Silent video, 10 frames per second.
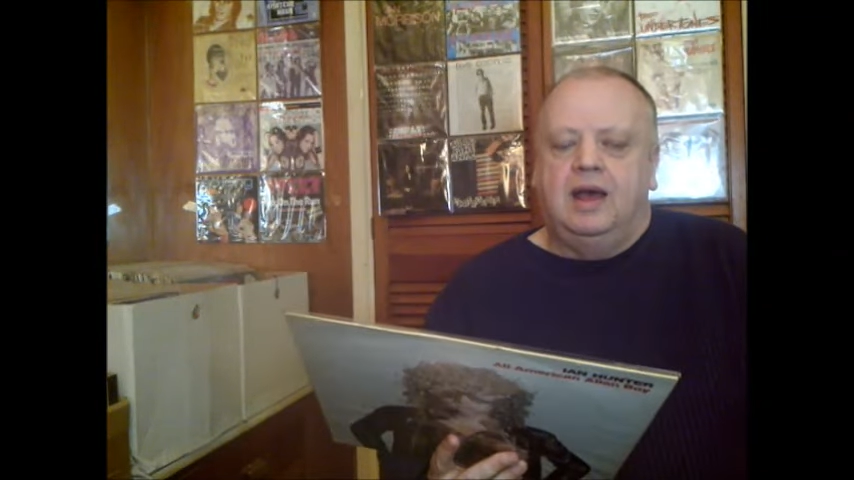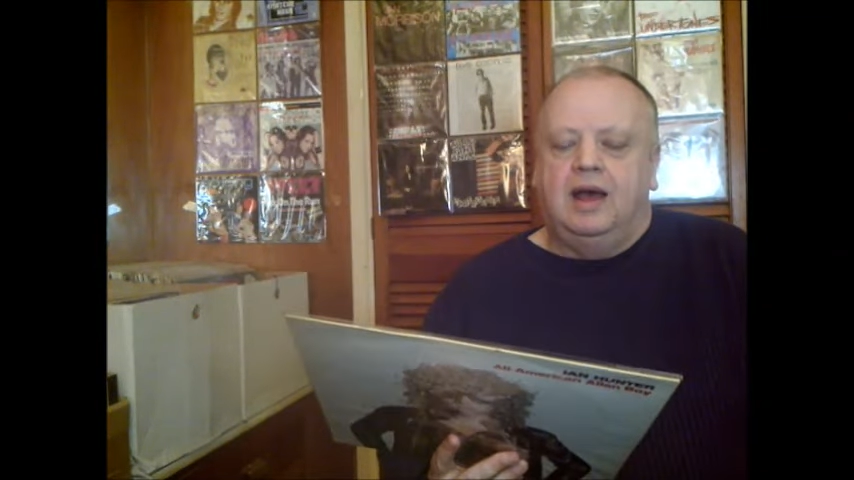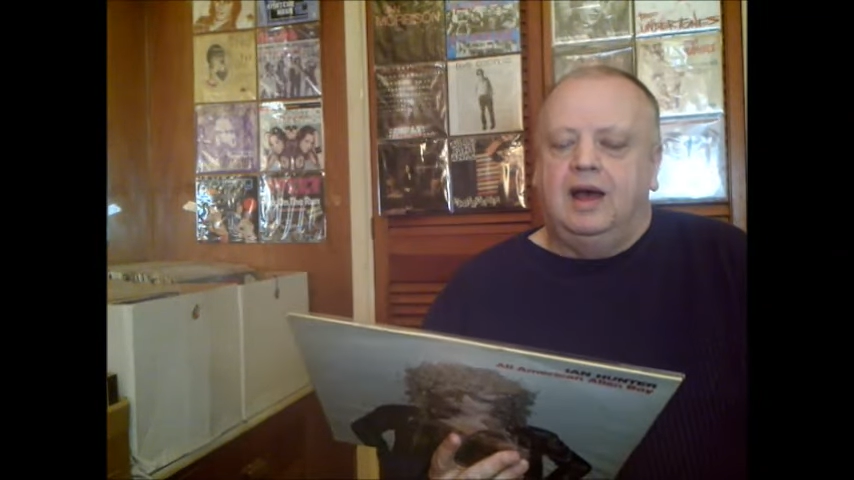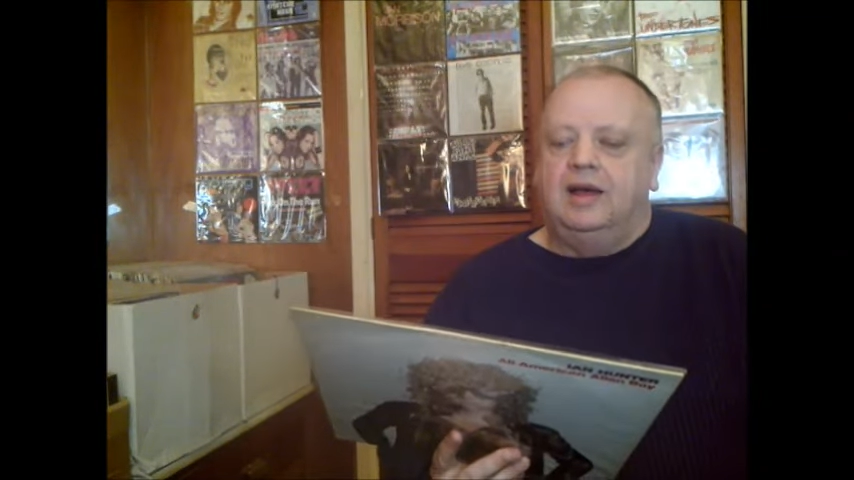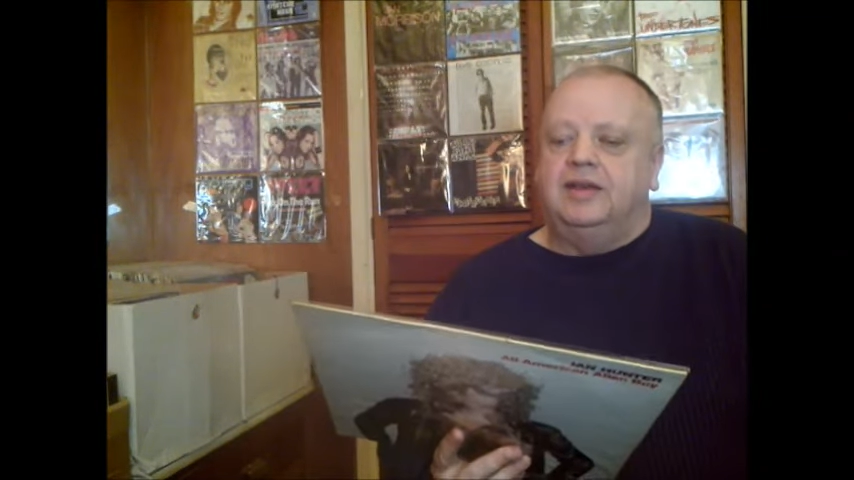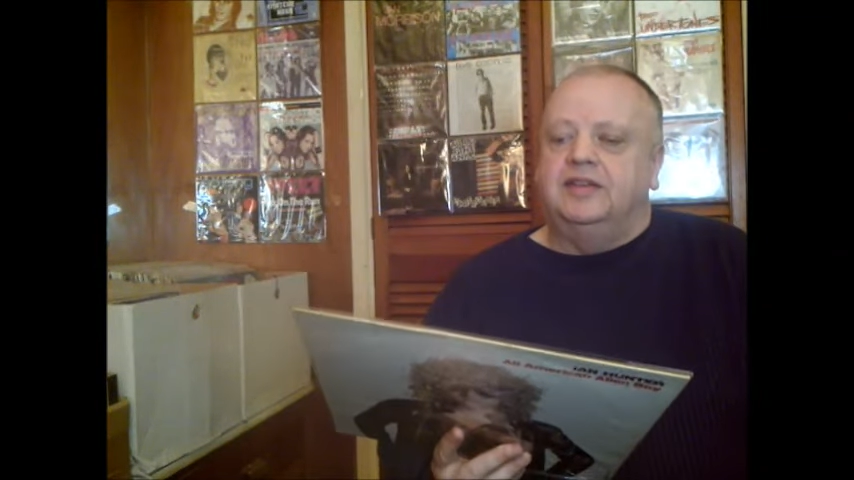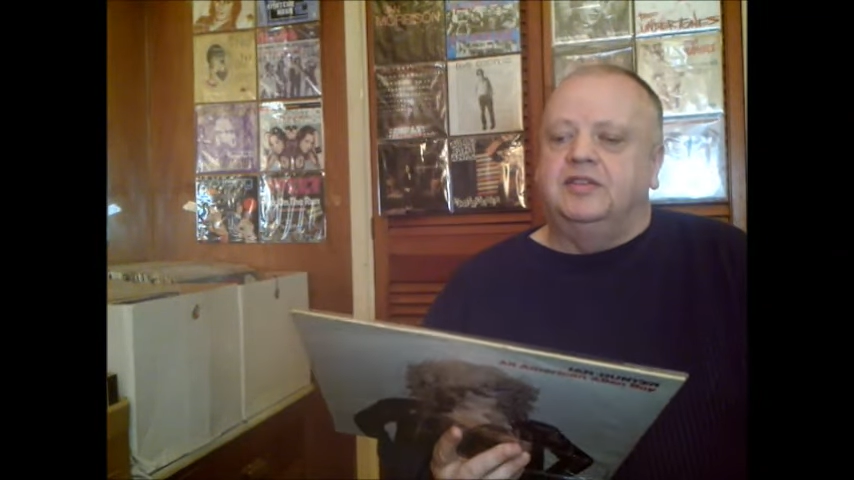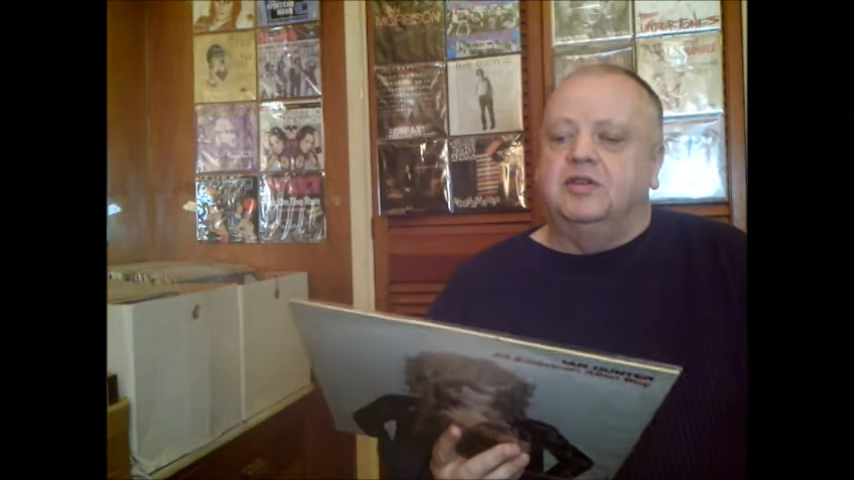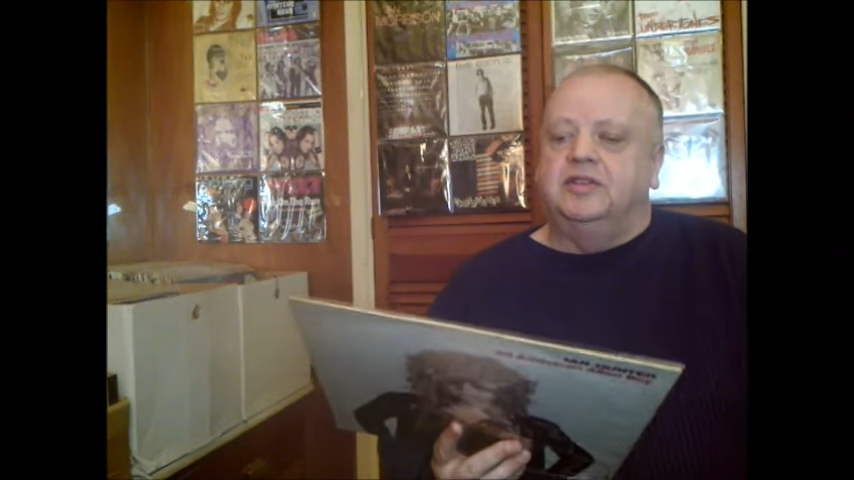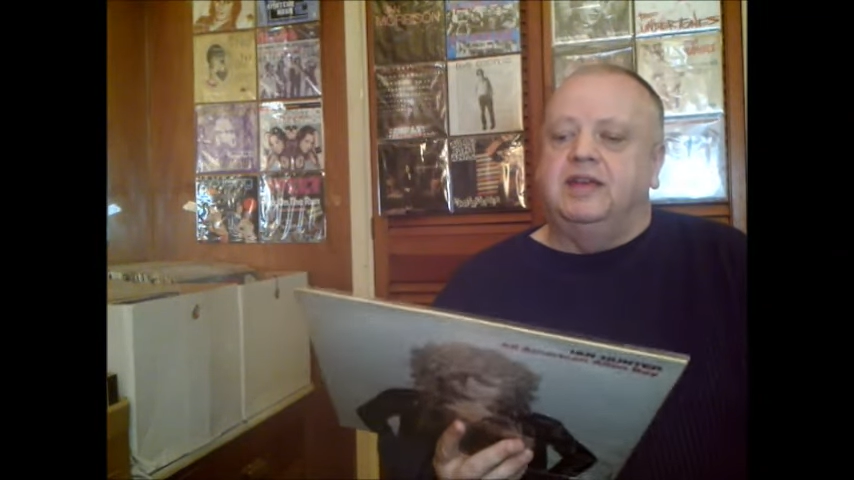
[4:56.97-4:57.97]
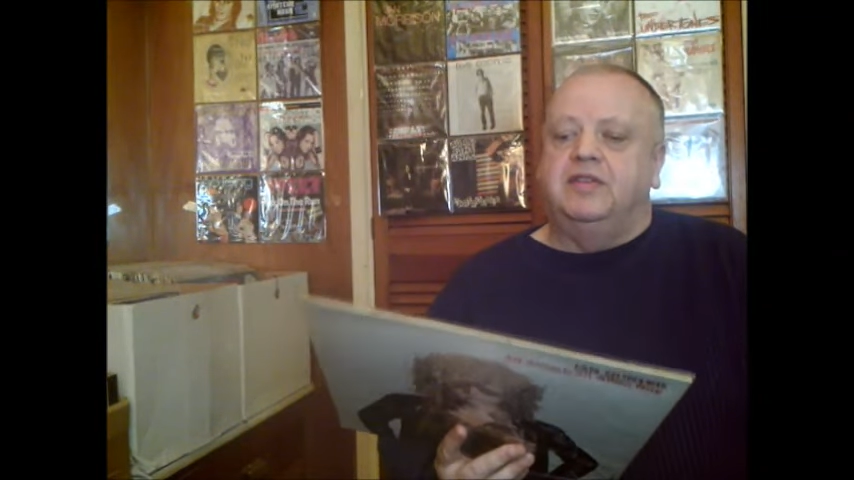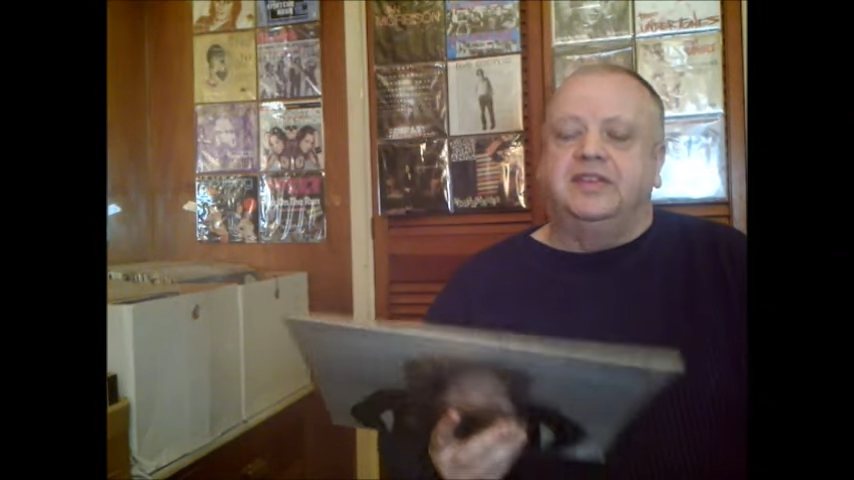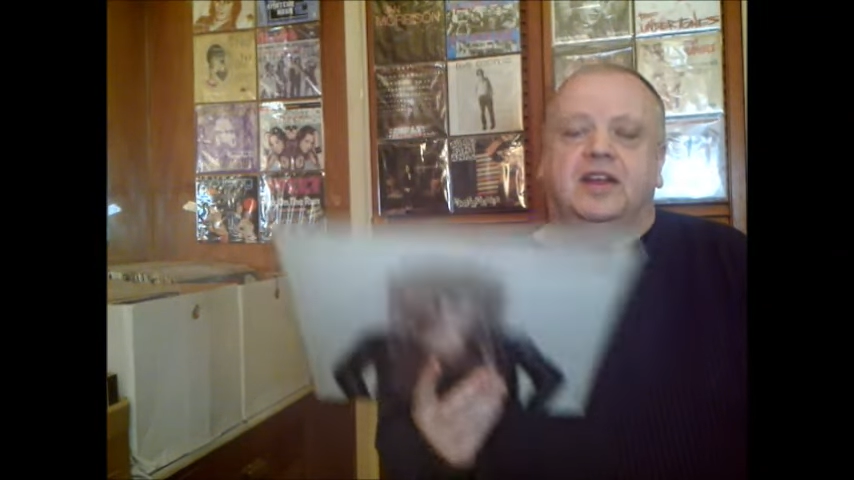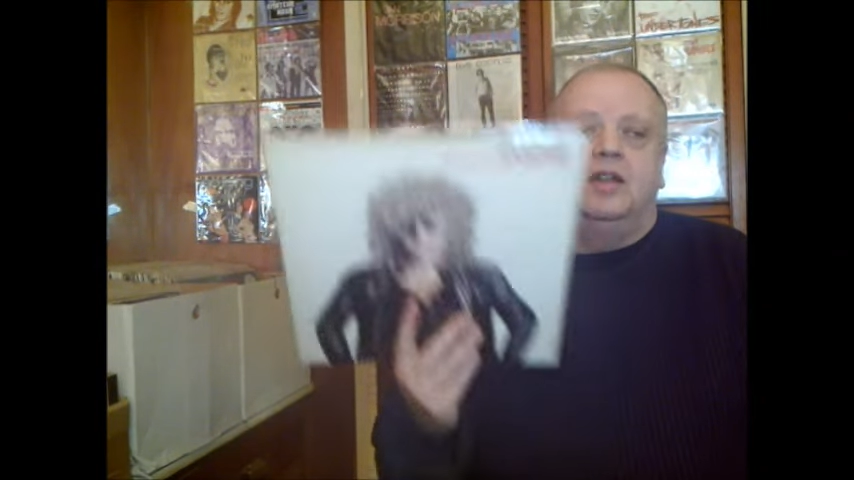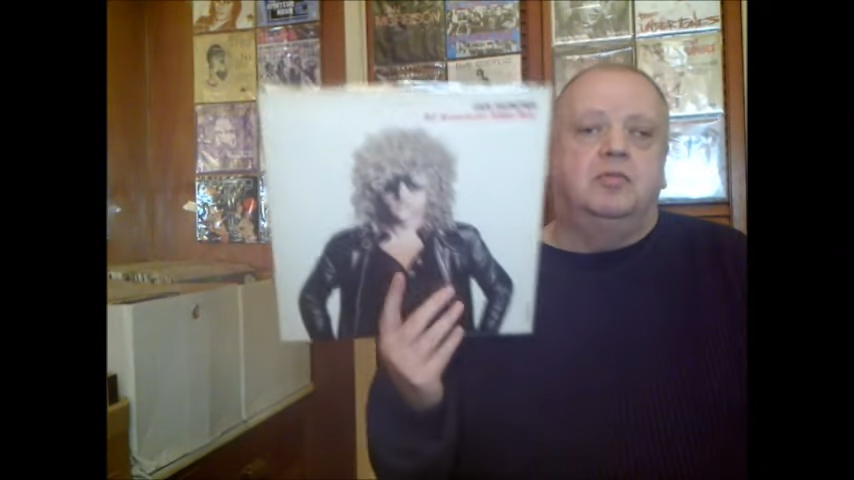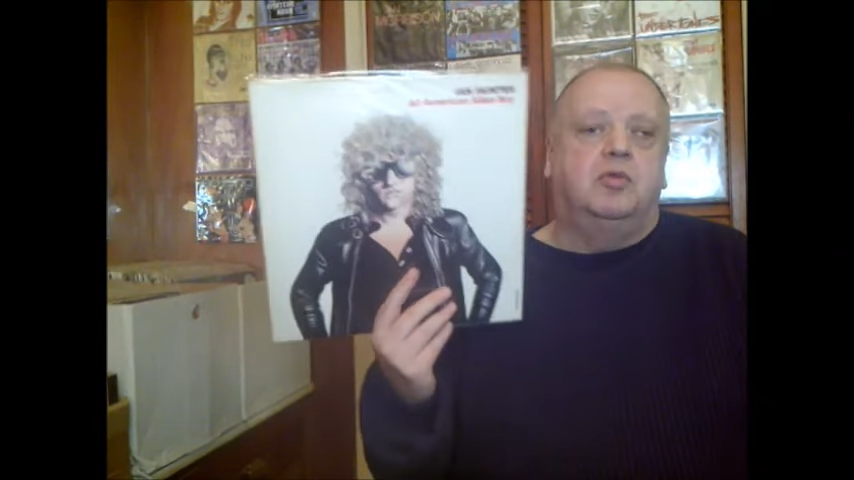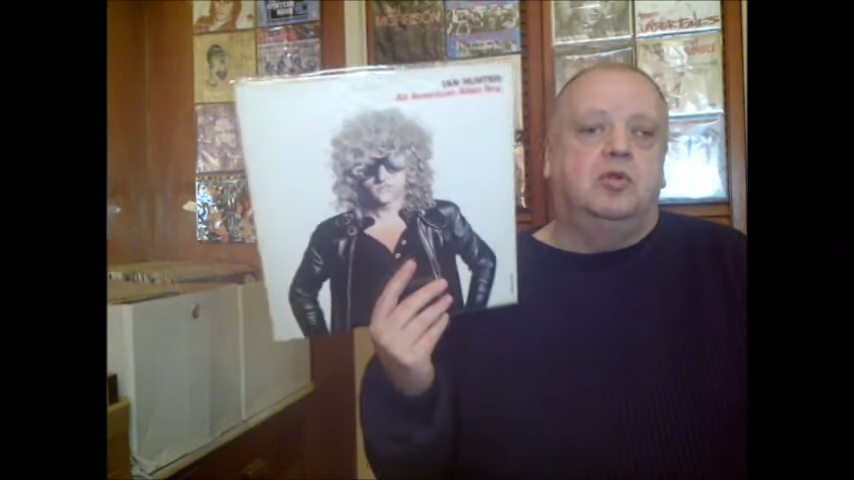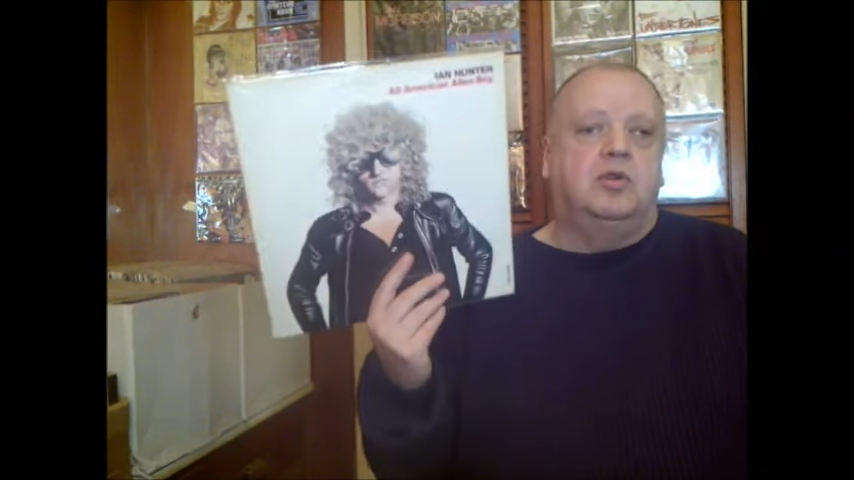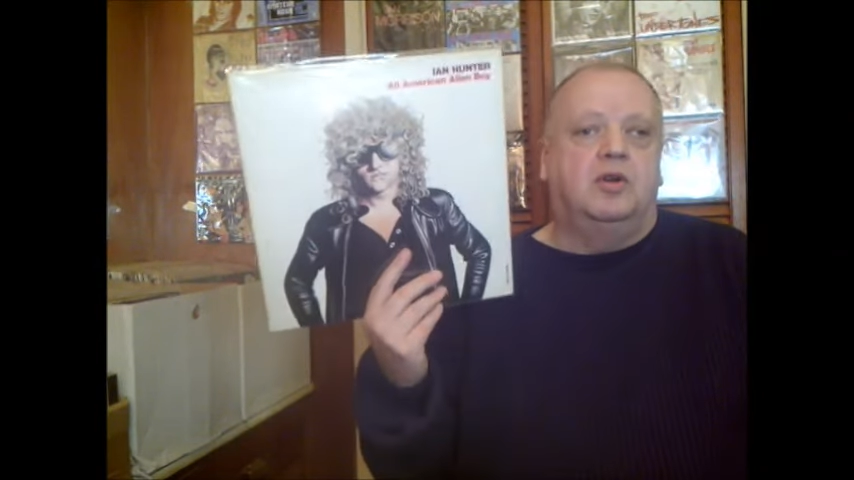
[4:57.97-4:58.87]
and it's got David Sanborn